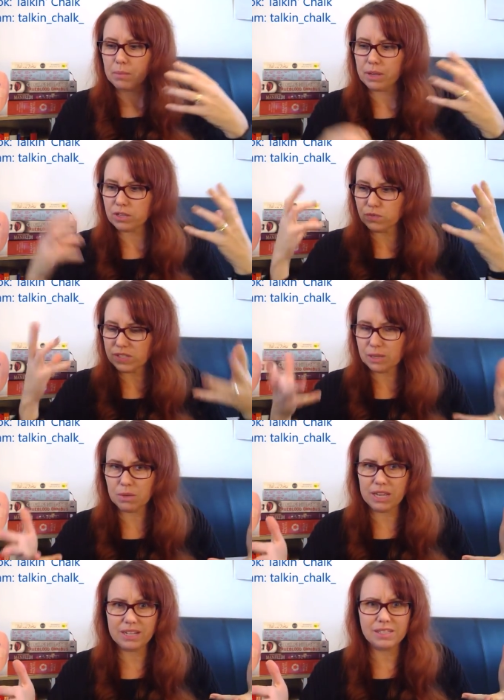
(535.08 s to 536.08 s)
Because for
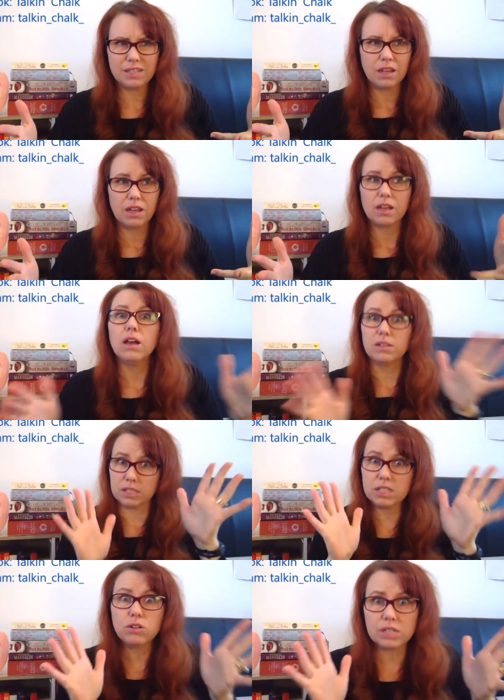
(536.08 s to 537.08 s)
some kids,
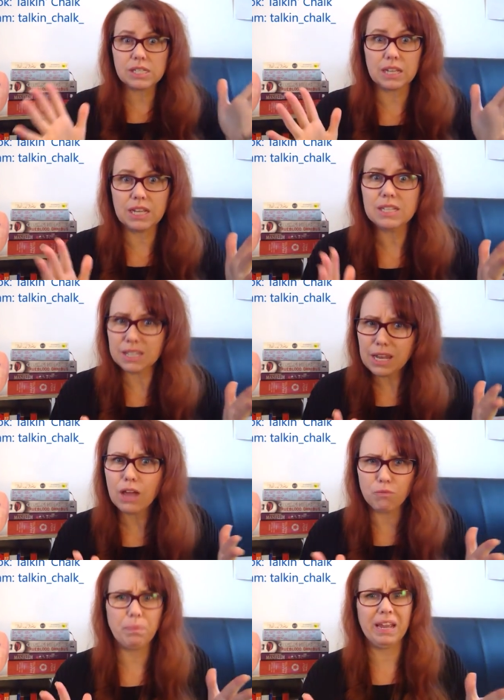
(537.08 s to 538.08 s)
seriously, kids
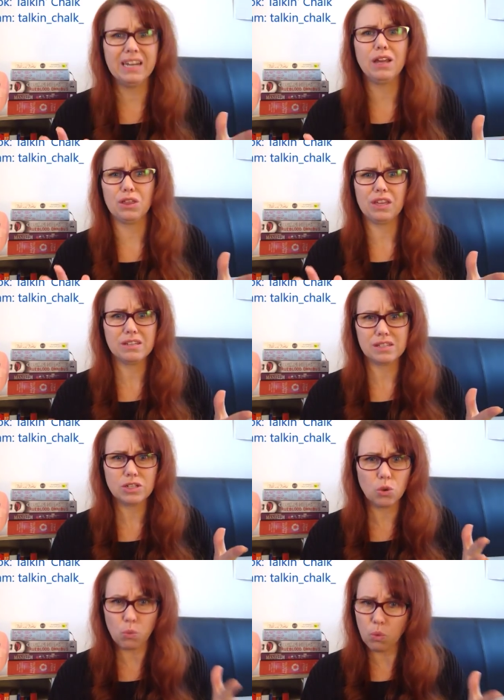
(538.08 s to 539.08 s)
love pinning things
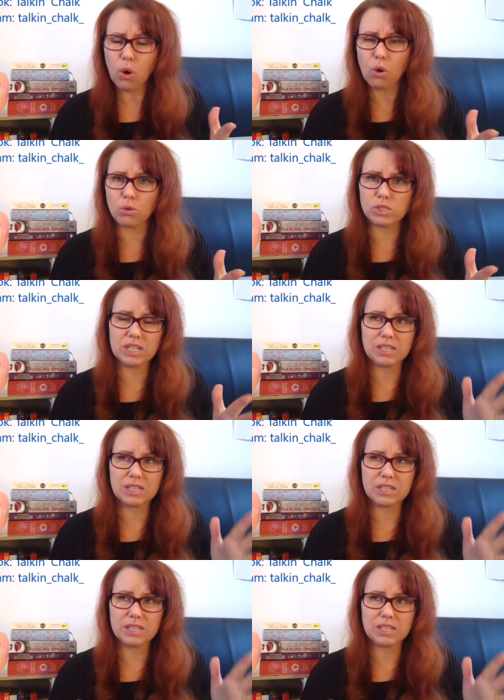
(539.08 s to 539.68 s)
into walls.